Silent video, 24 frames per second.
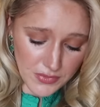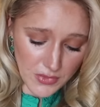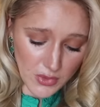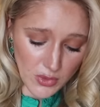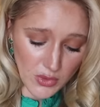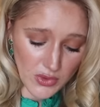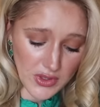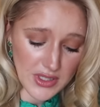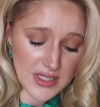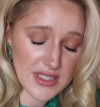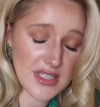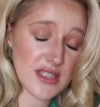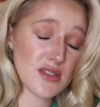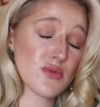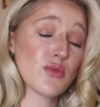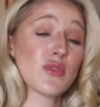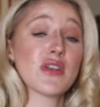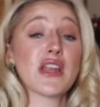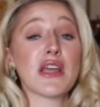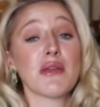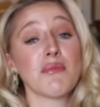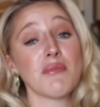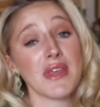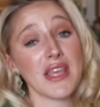Well, this is what
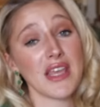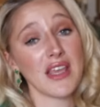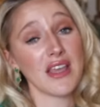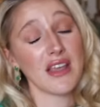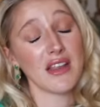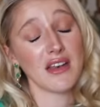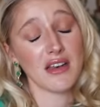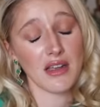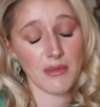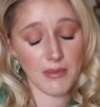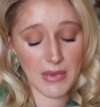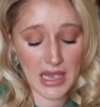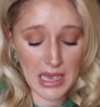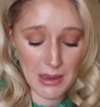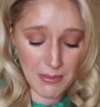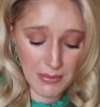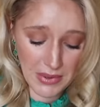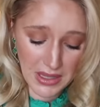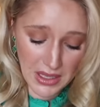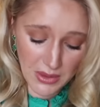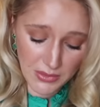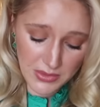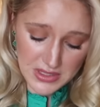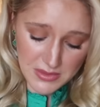I mean. I'm
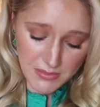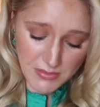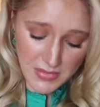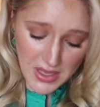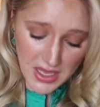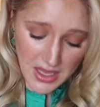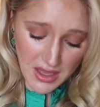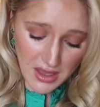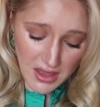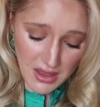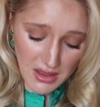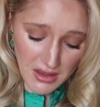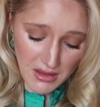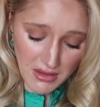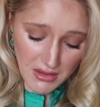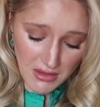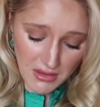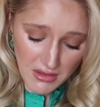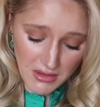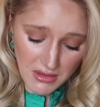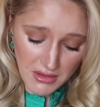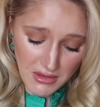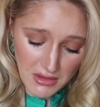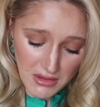happy it was me.
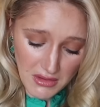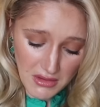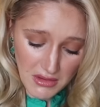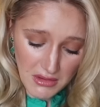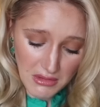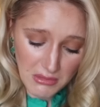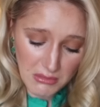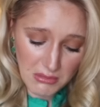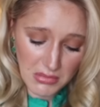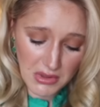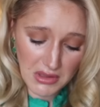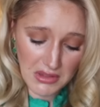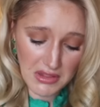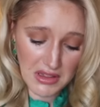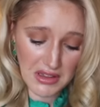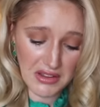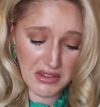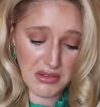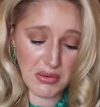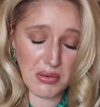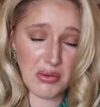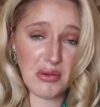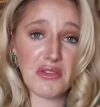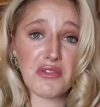But
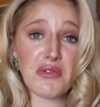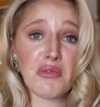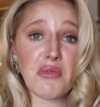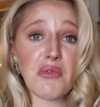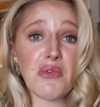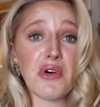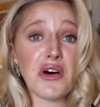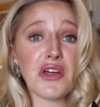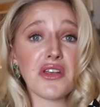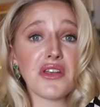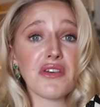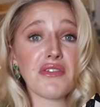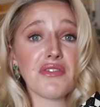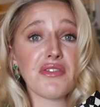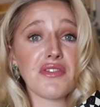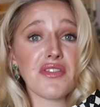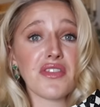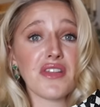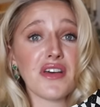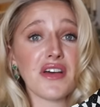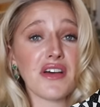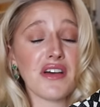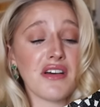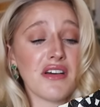this was one of
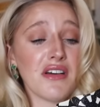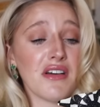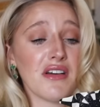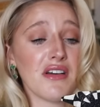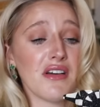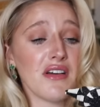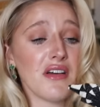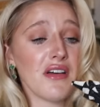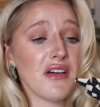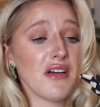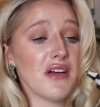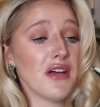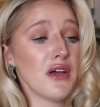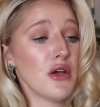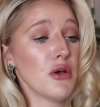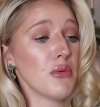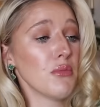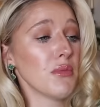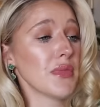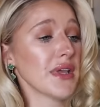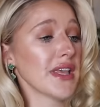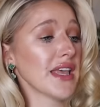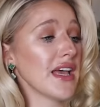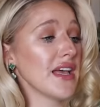the
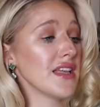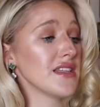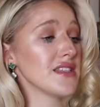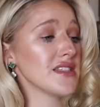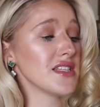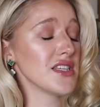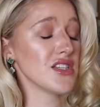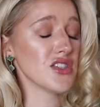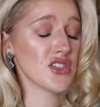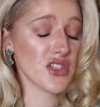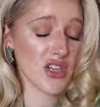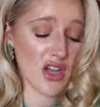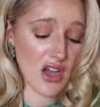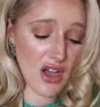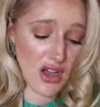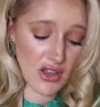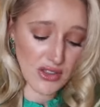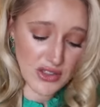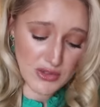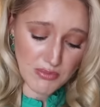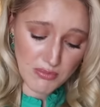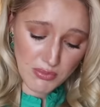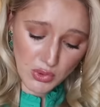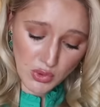Mackenzie
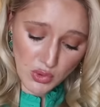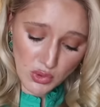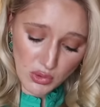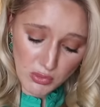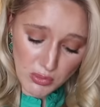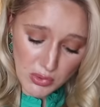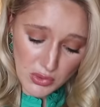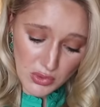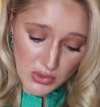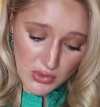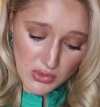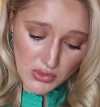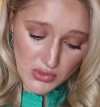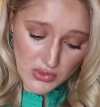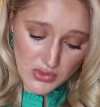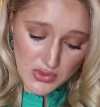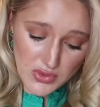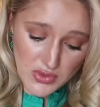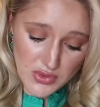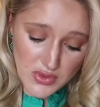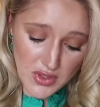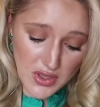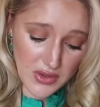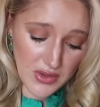Charles
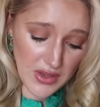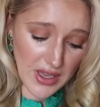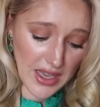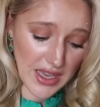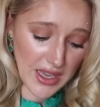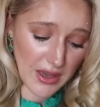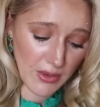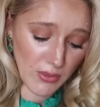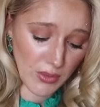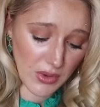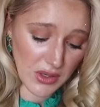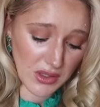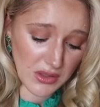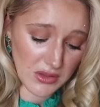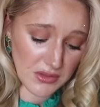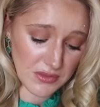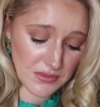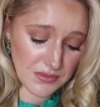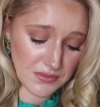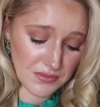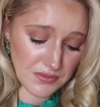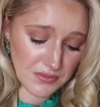baubles. Okay, well.